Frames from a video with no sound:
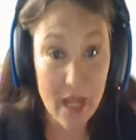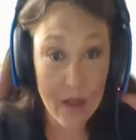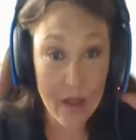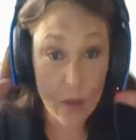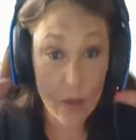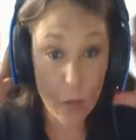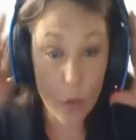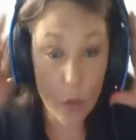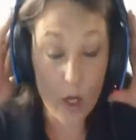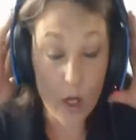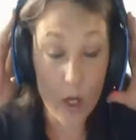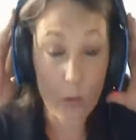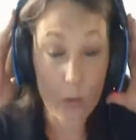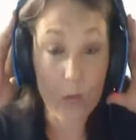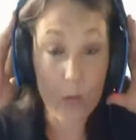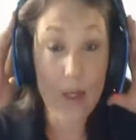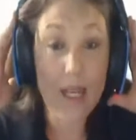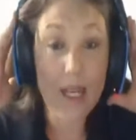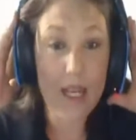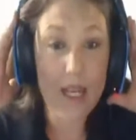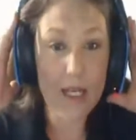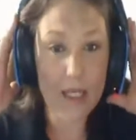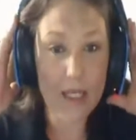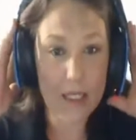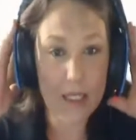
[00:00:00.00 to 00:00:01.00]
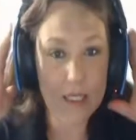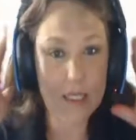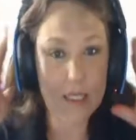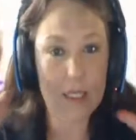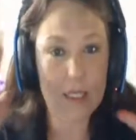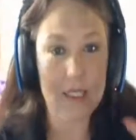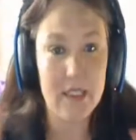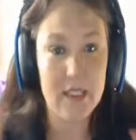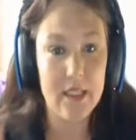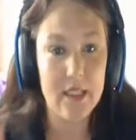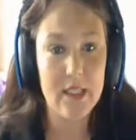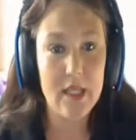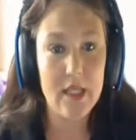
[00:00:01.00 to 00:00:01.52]
and then what our plan is,
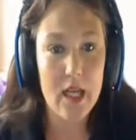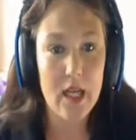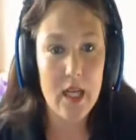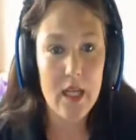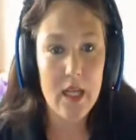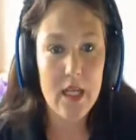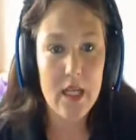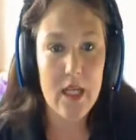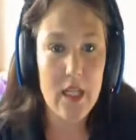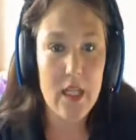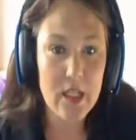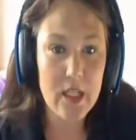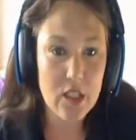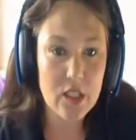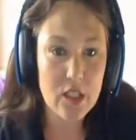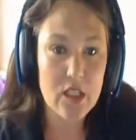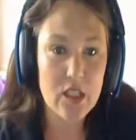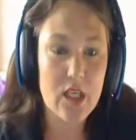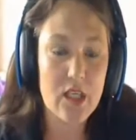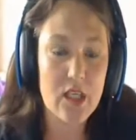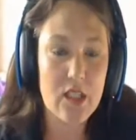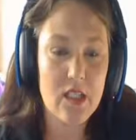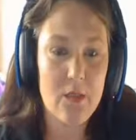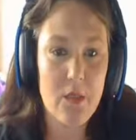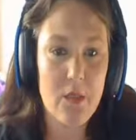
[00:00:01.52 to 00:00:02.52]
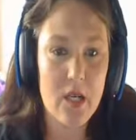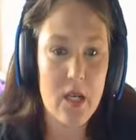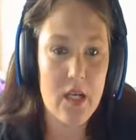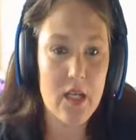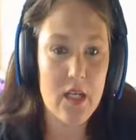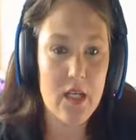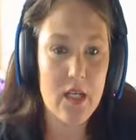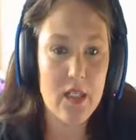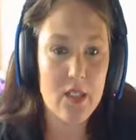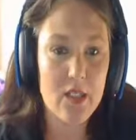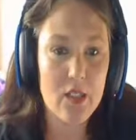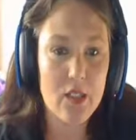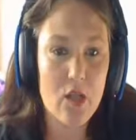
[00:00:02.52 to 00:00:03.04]
is he just got some
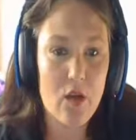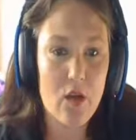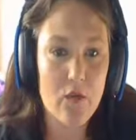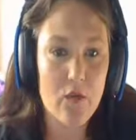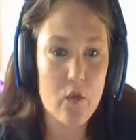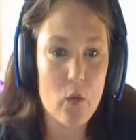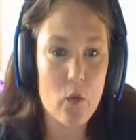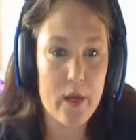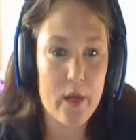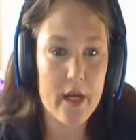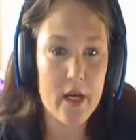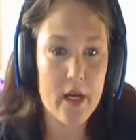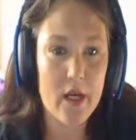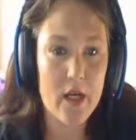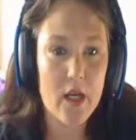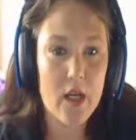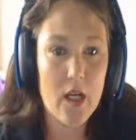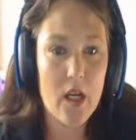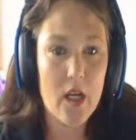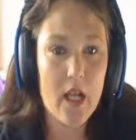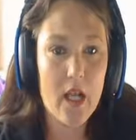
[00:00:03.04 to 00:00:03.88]
editing software,